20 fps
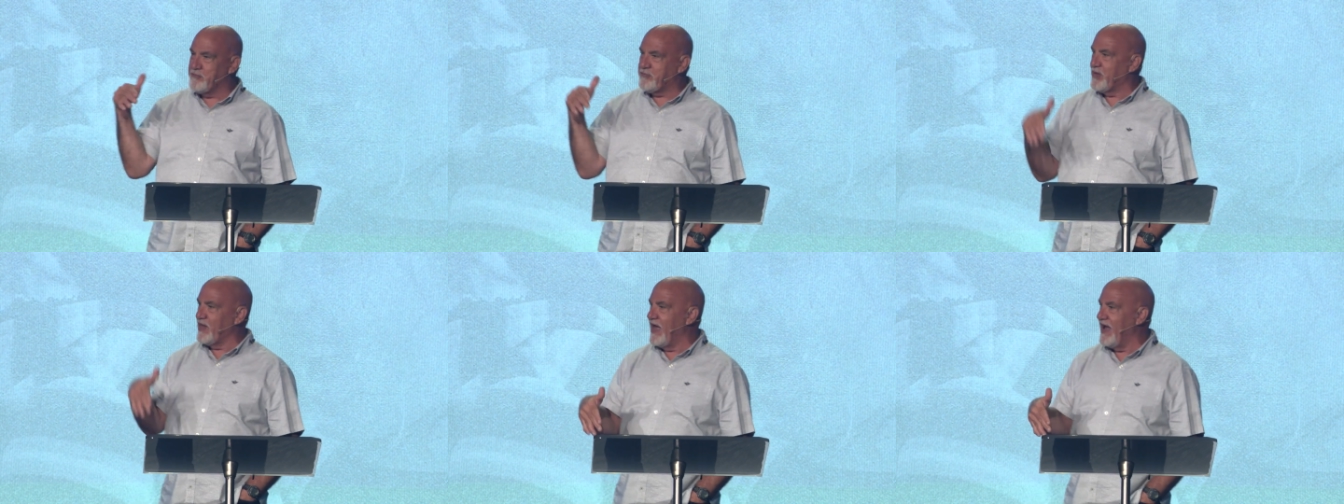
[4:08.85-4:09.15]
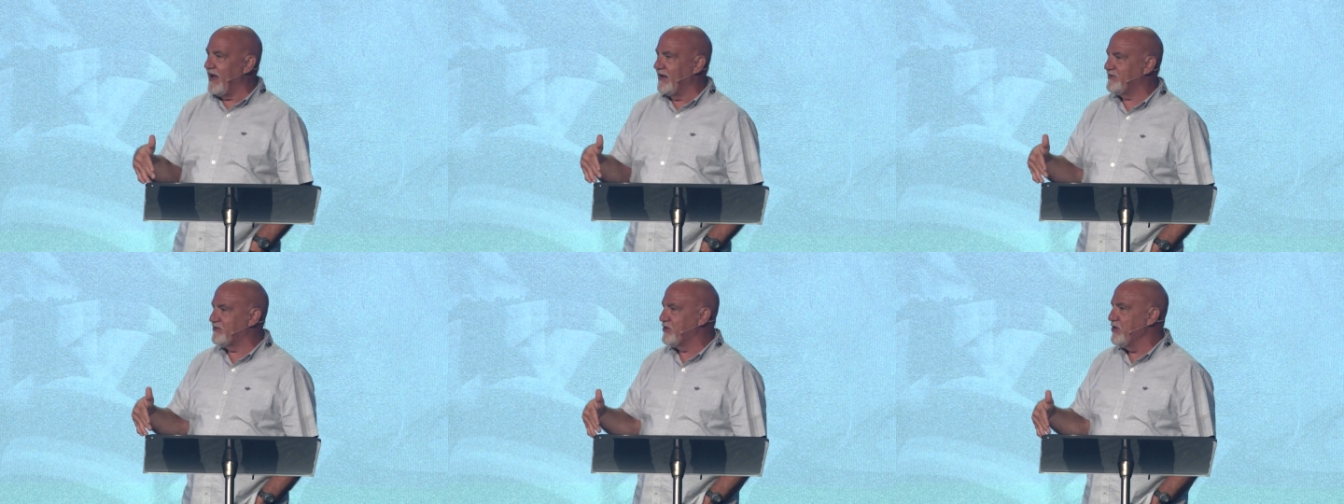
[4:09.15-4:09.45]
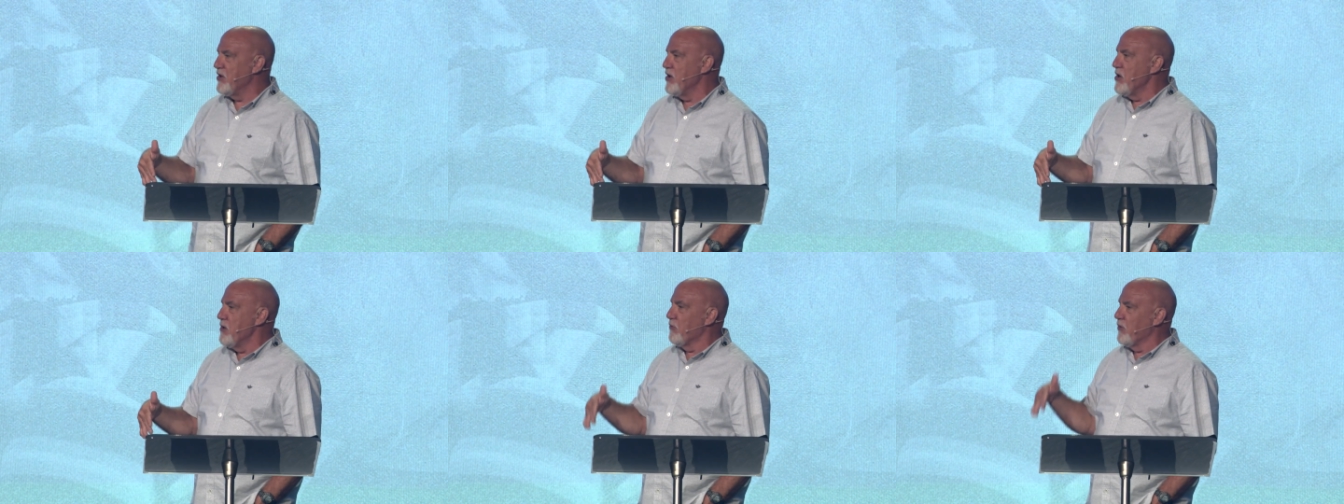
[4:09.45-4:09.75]
place
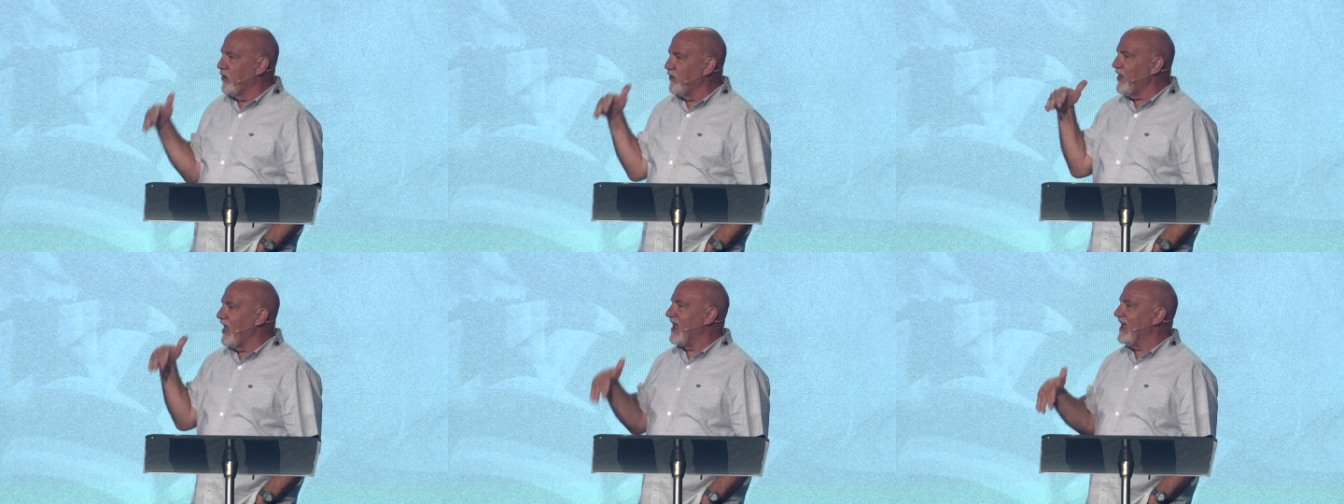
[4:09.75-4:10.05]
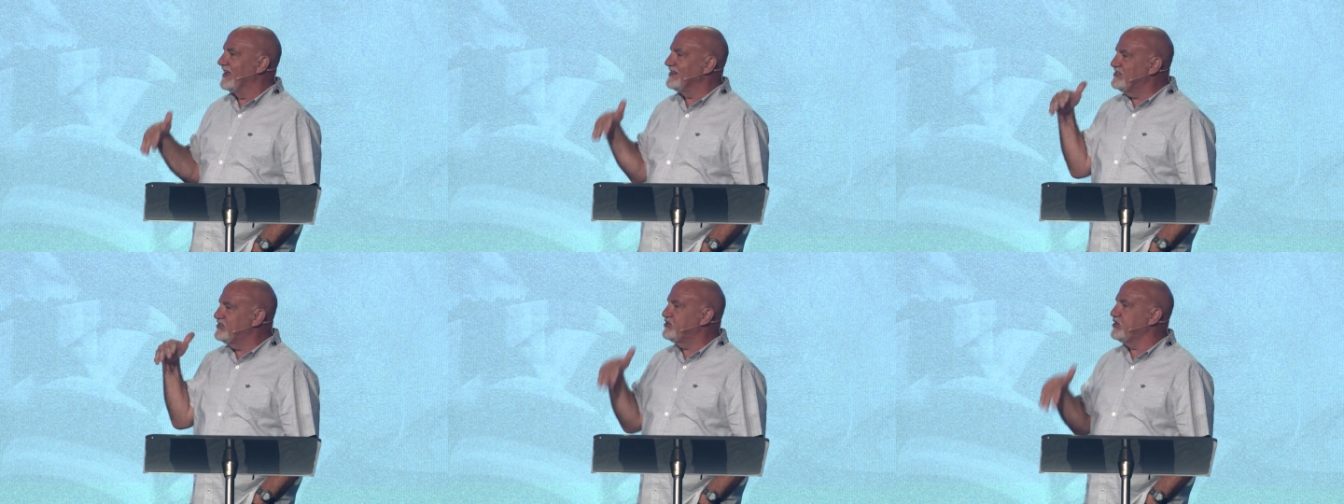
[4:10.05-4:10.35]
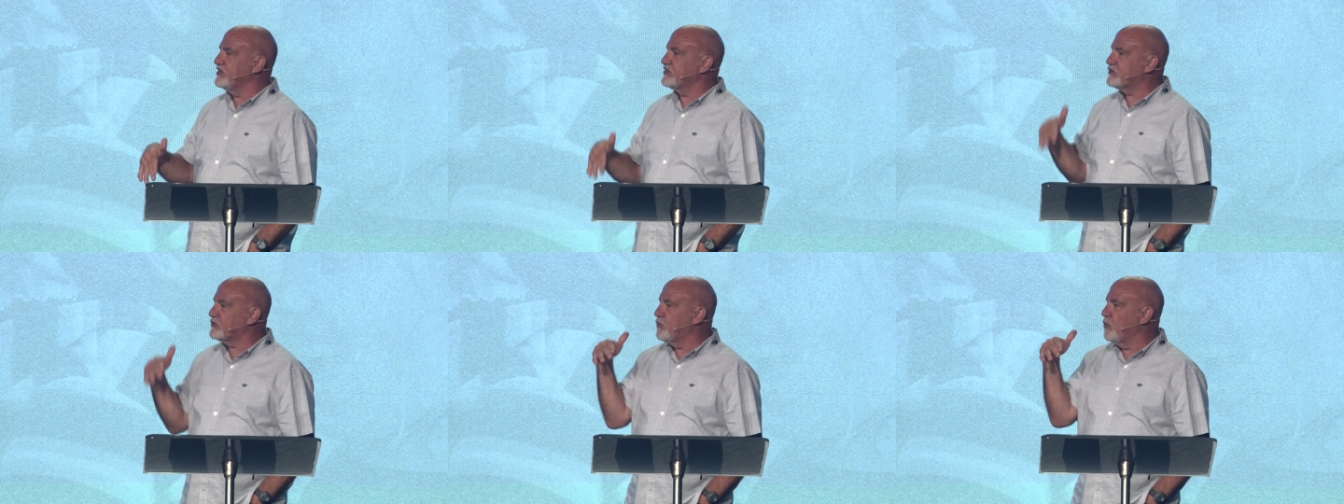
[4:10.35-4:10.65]
where they had
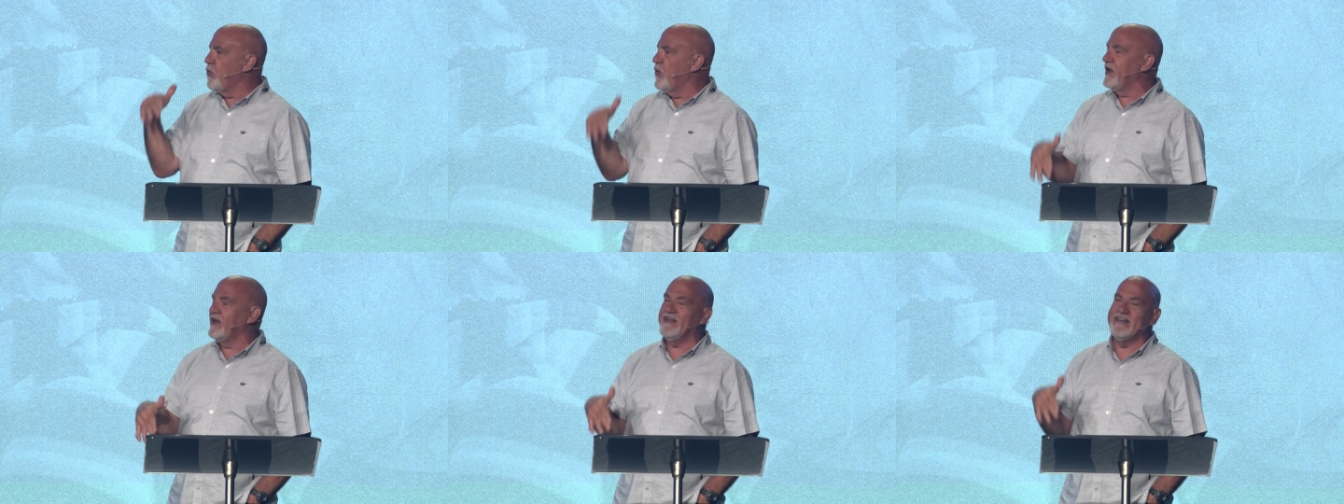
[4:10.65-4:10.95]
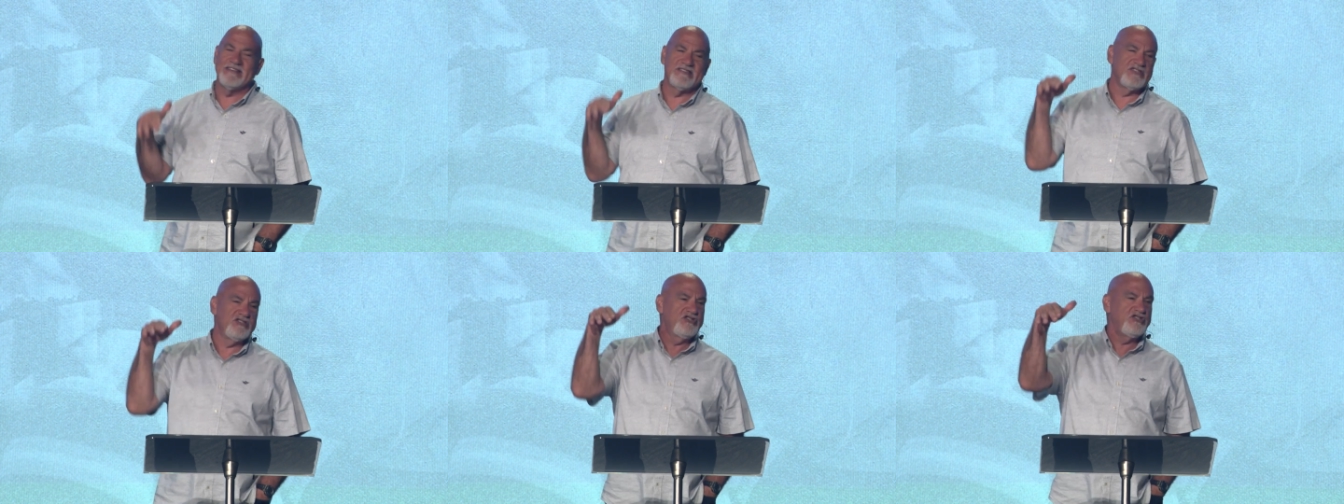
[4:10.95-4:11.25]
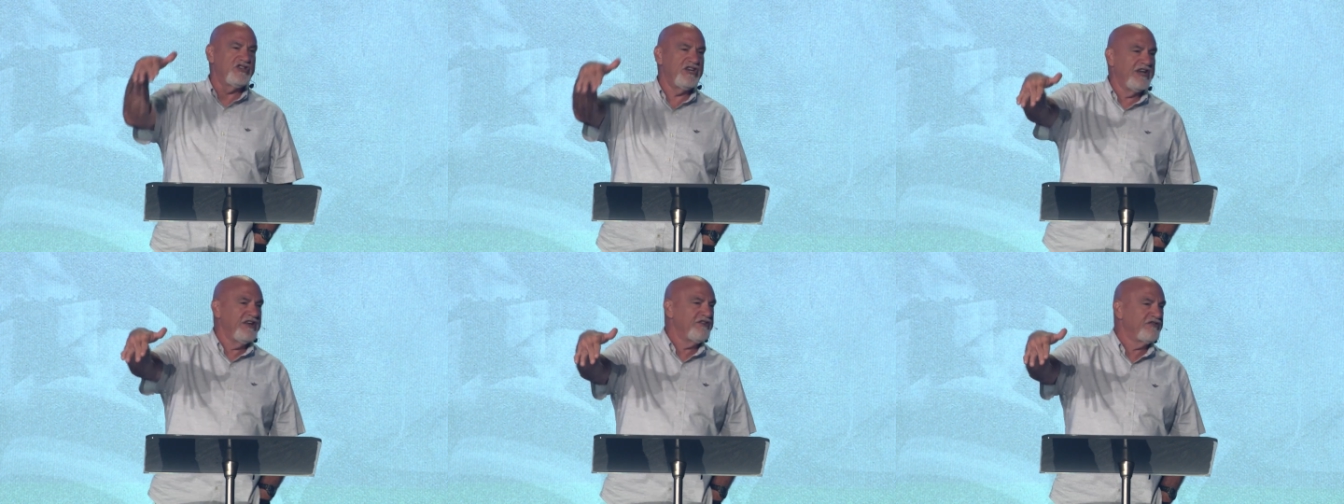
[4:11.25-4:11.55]
just witnessed
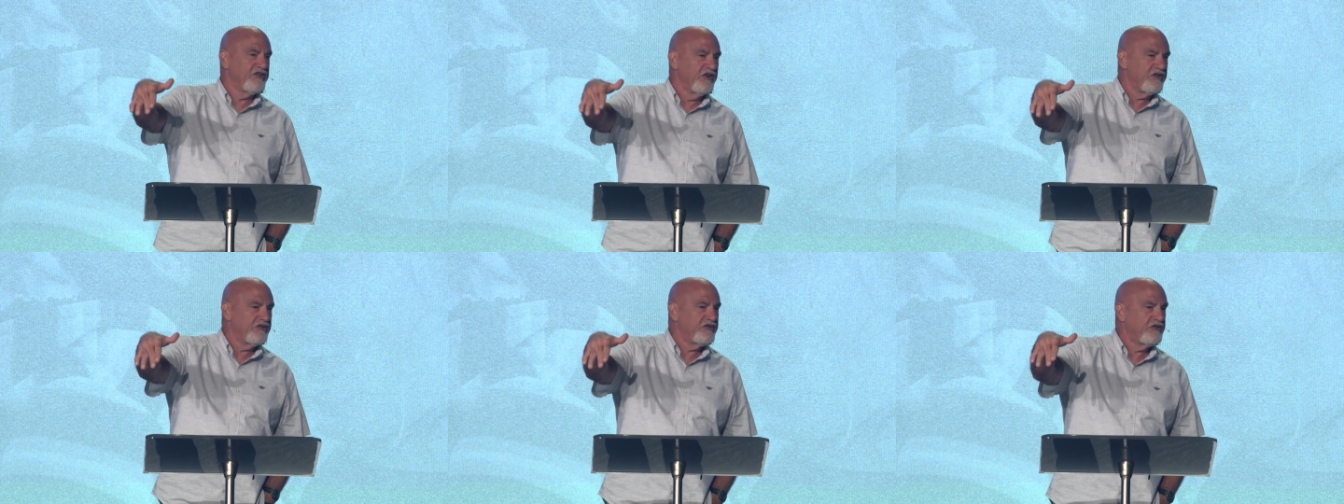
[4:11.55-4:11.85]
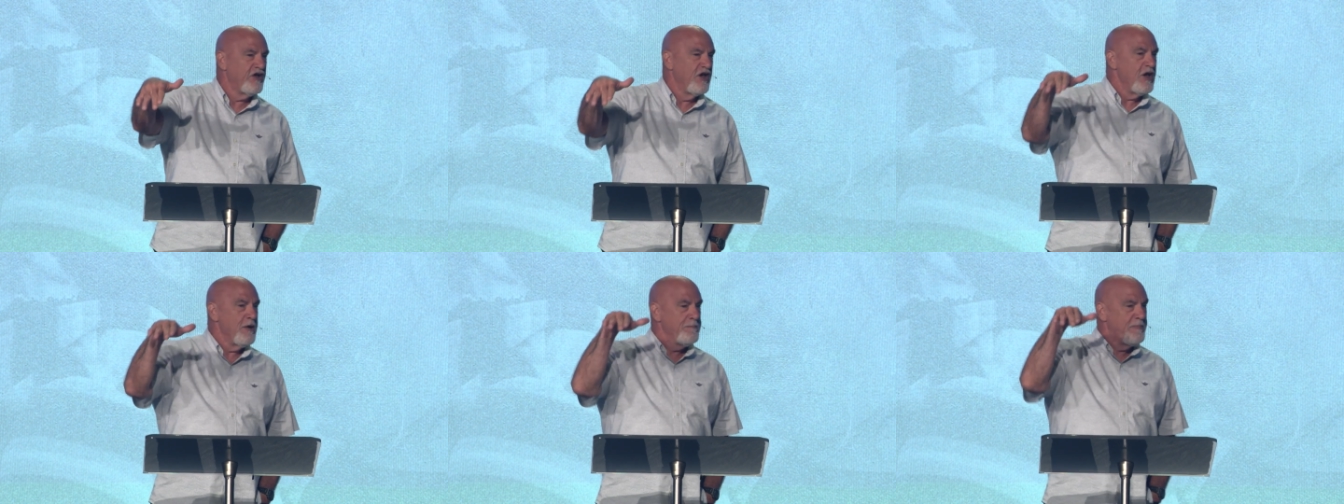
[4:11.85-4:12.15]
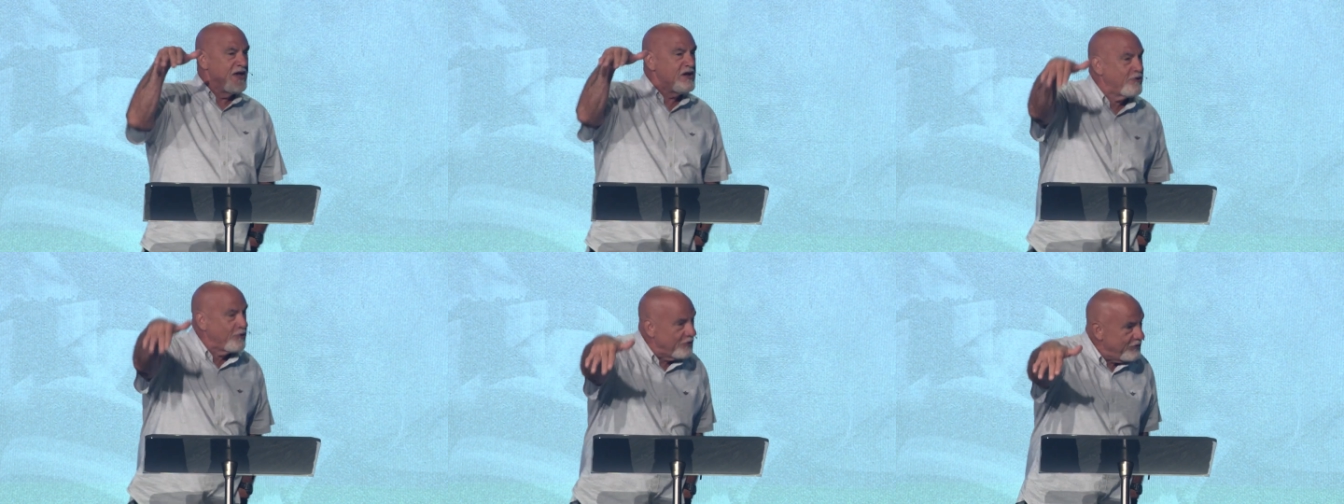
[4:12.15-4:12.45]
Jesus
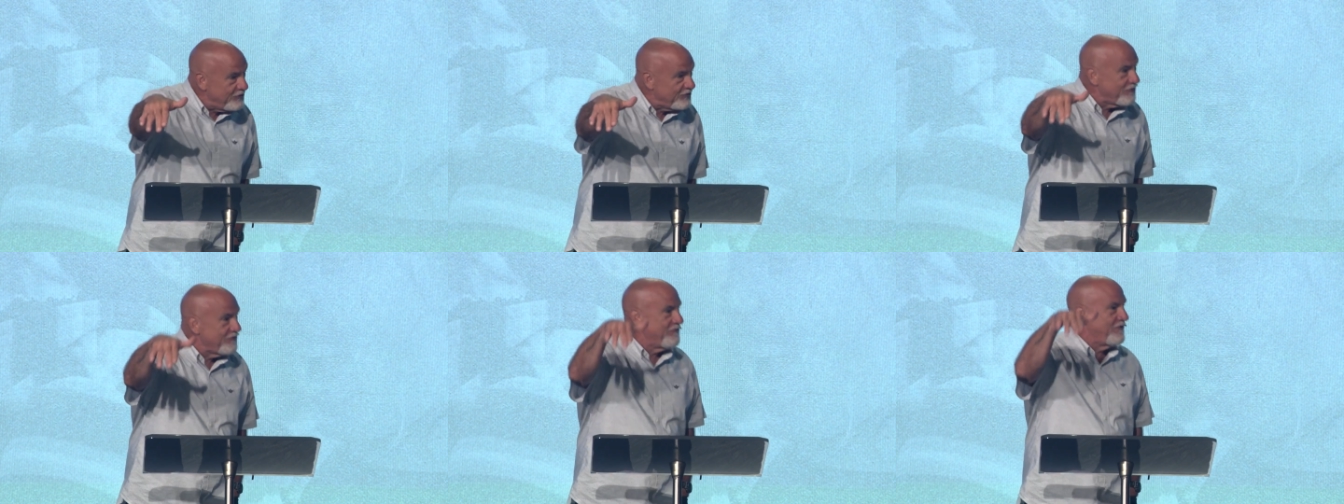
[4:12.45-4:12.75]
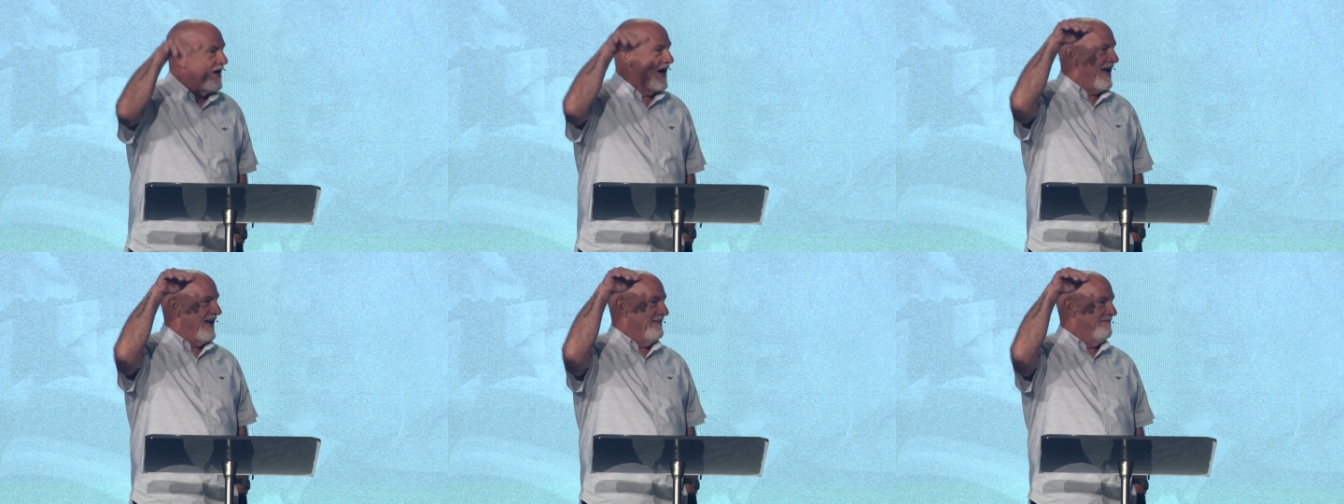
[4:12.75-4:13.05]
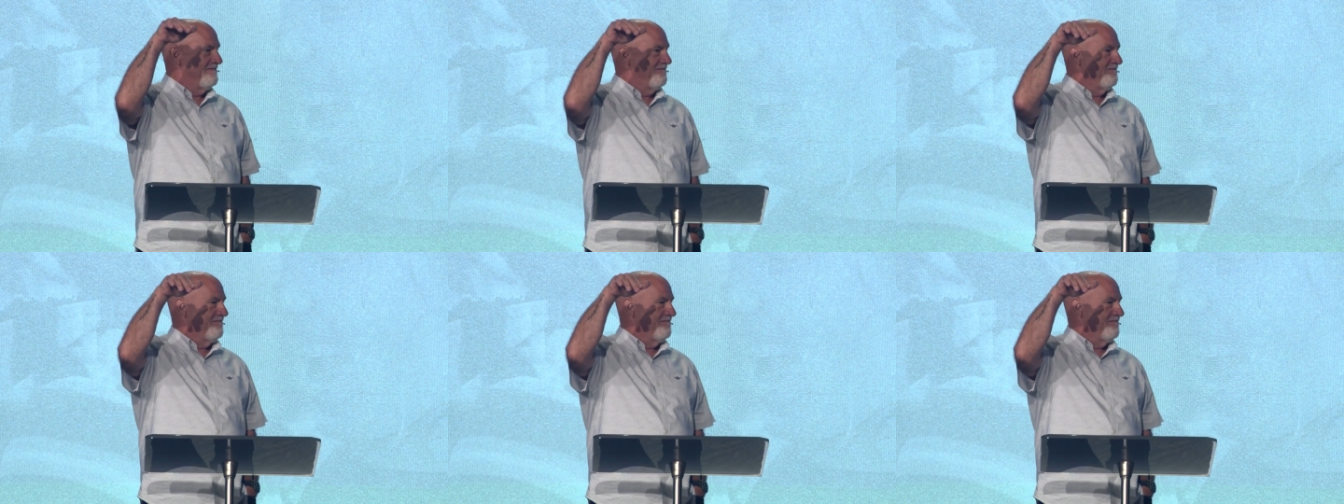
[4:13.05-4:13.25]
be crucified.